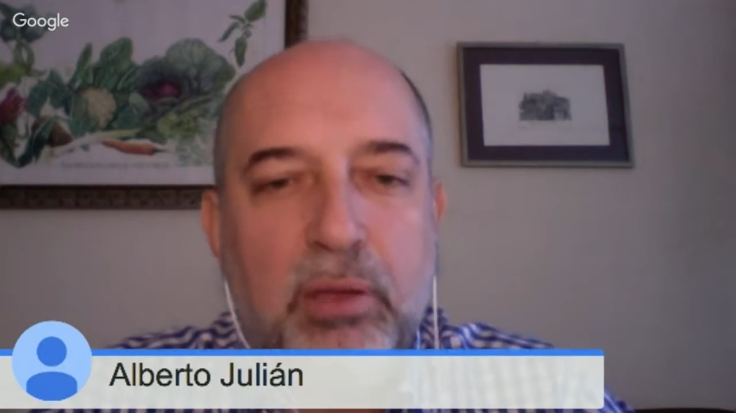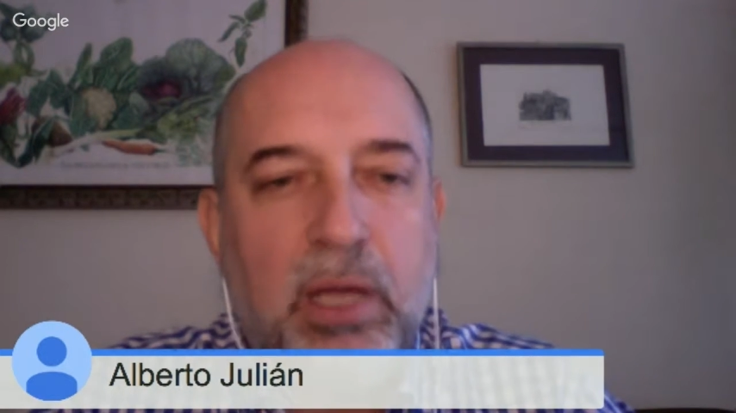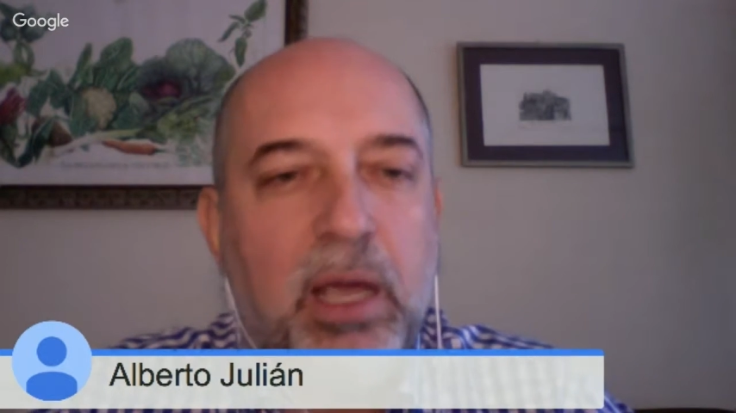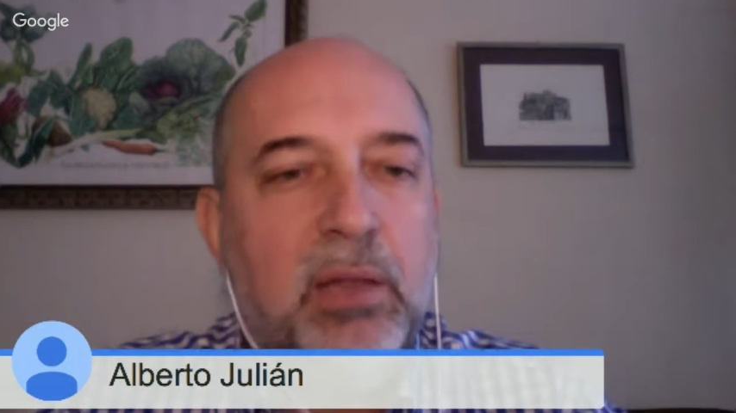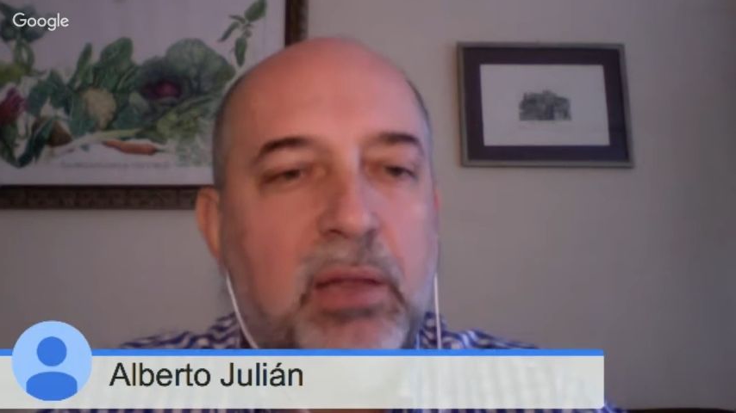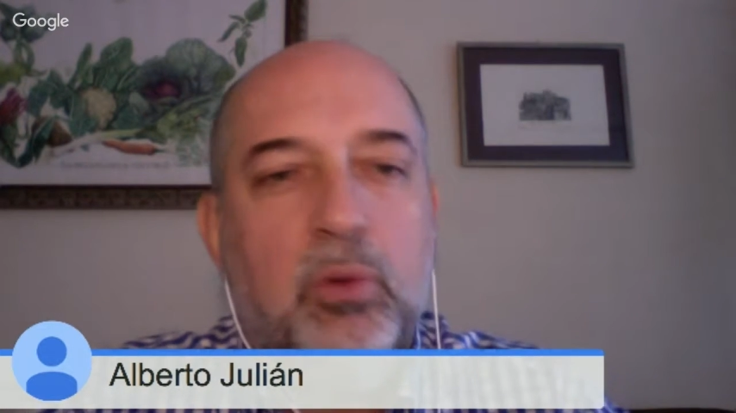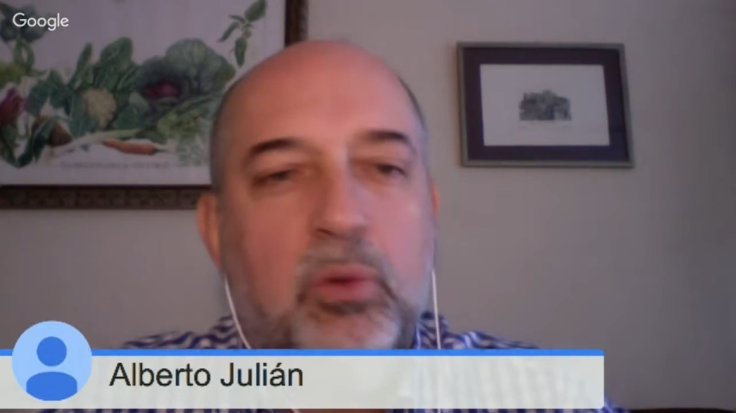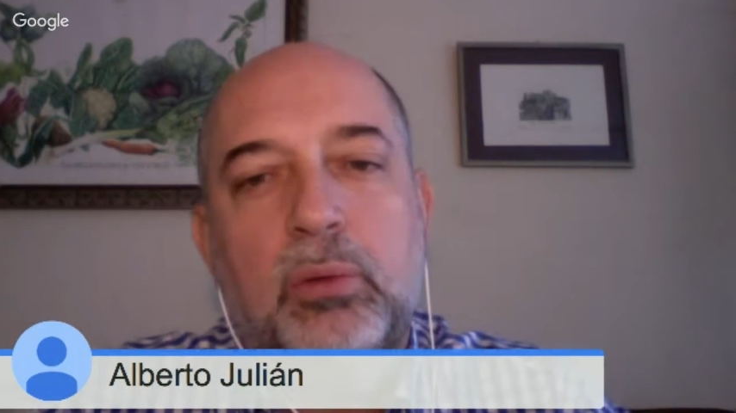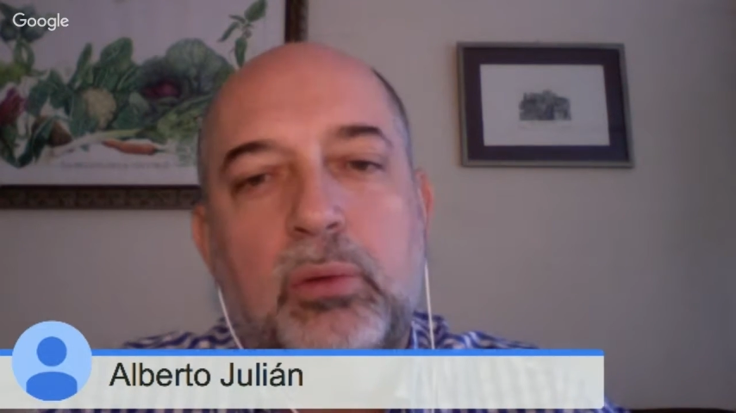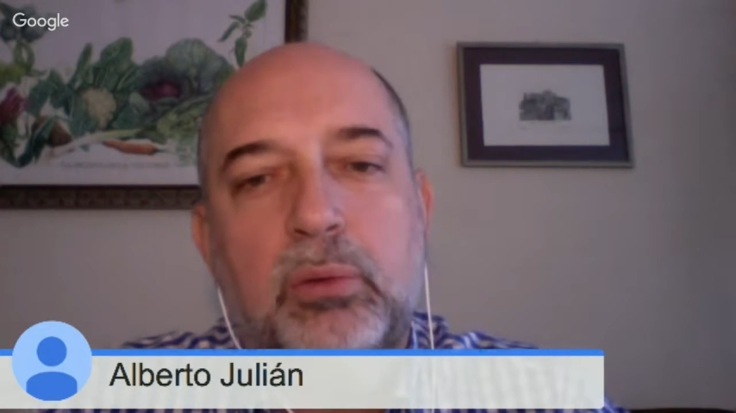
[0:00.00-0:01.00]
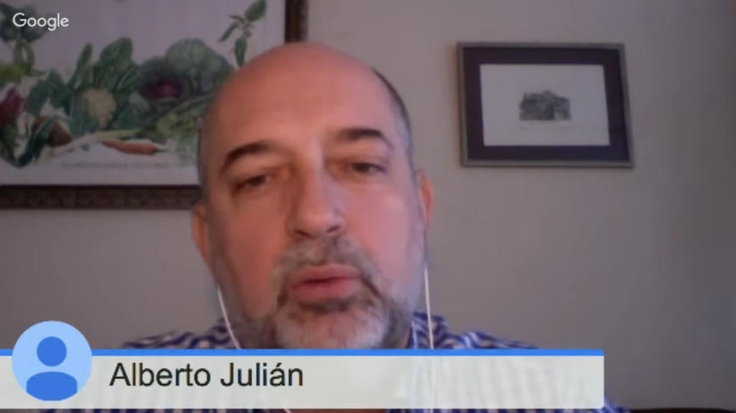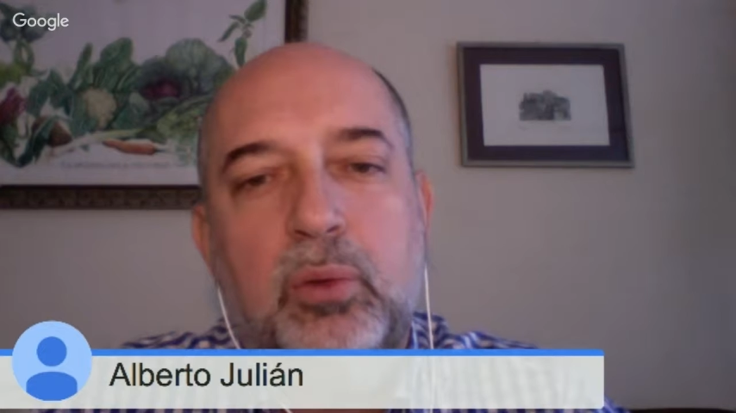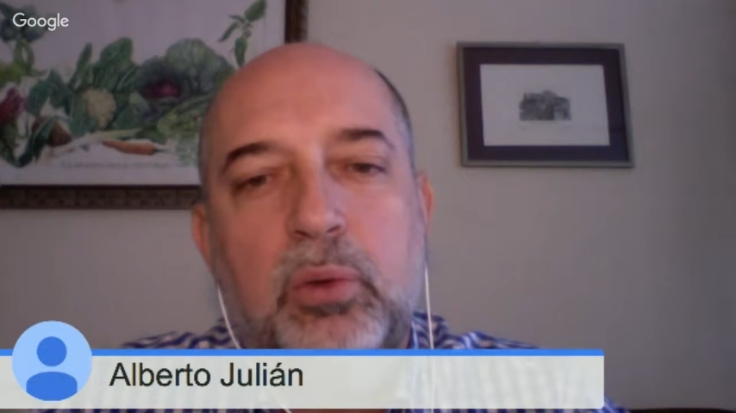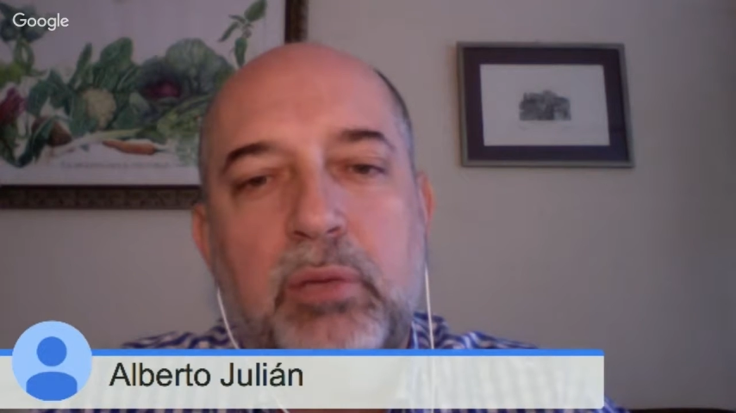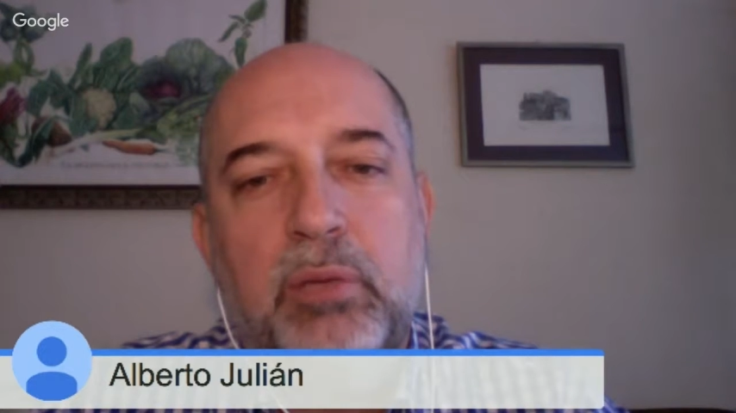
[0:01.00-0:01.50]
had to
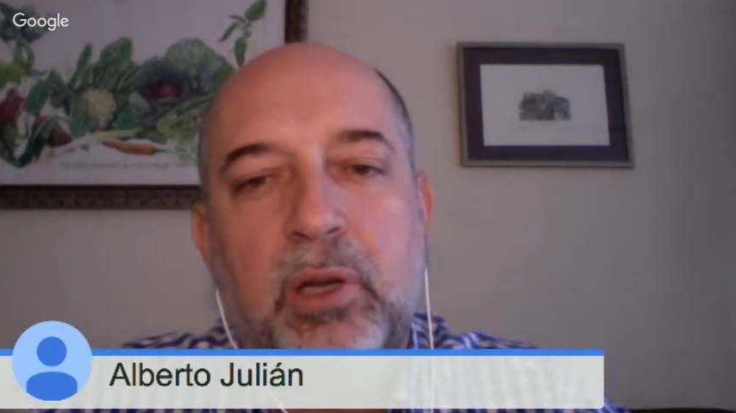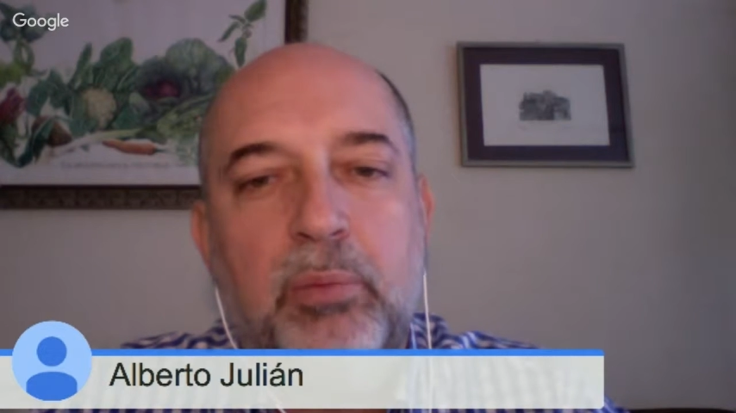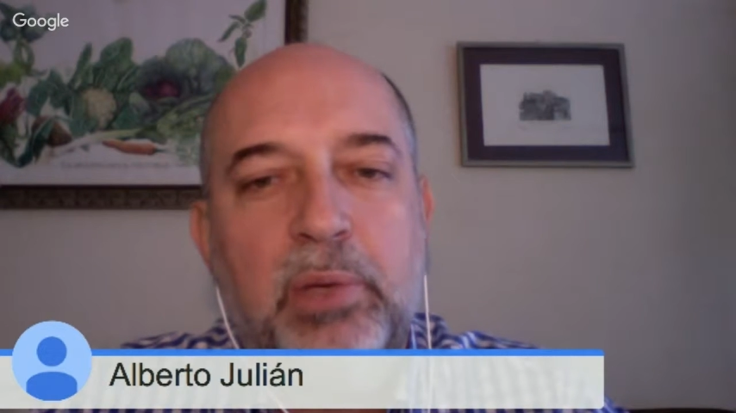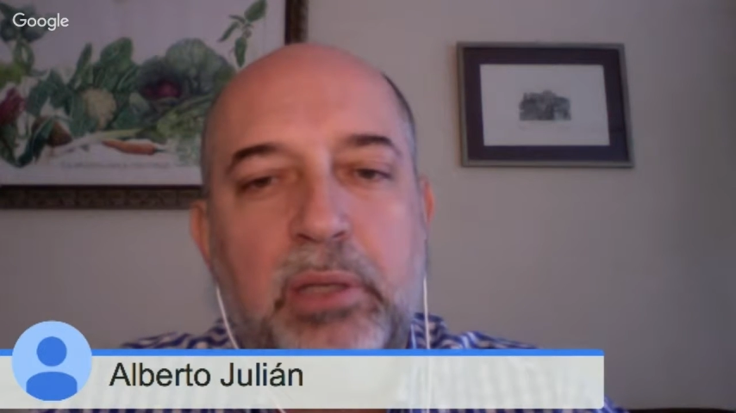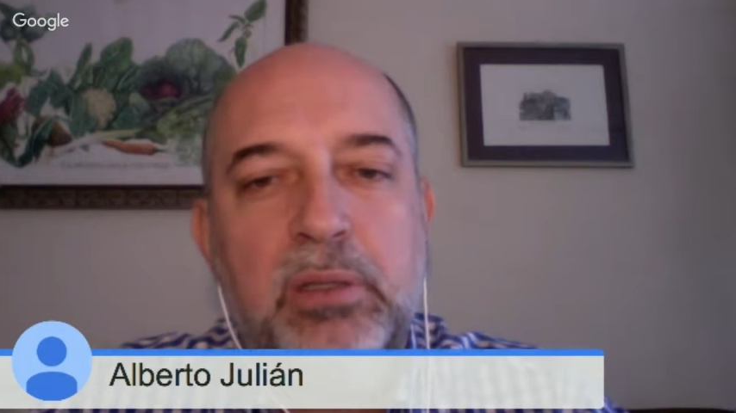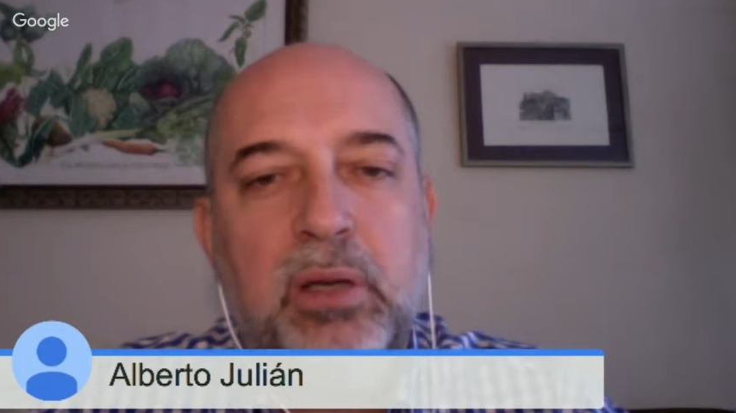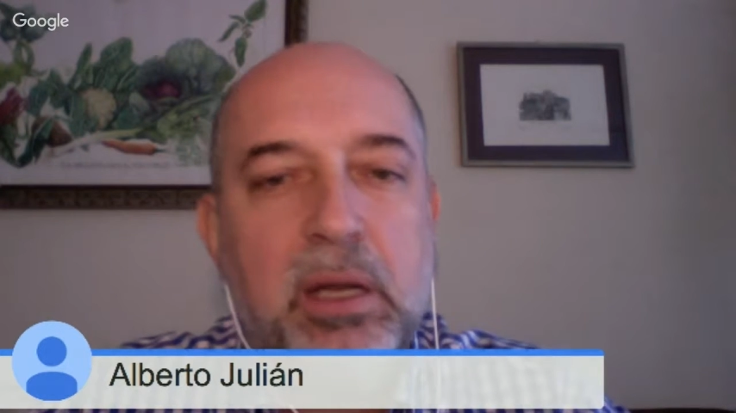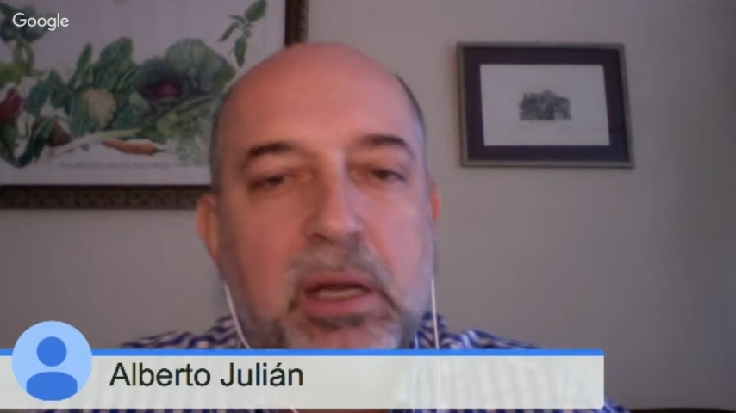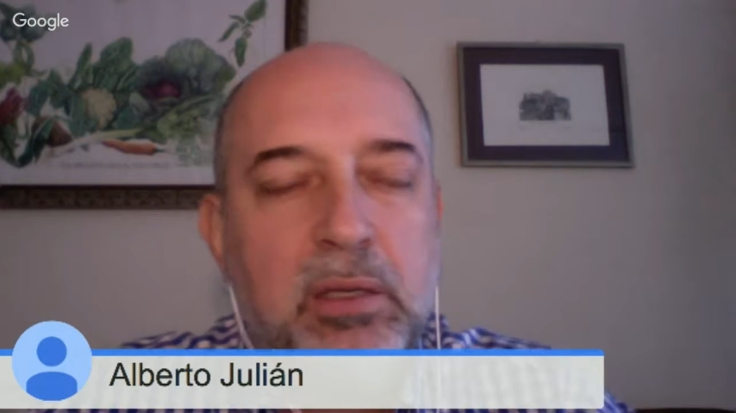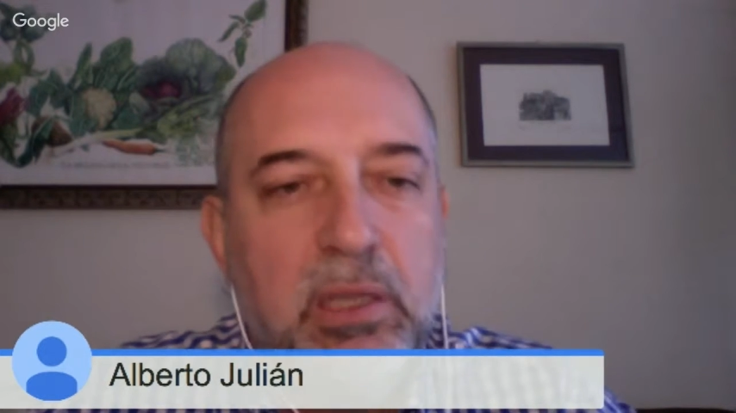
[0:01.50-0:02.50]
develop a strategy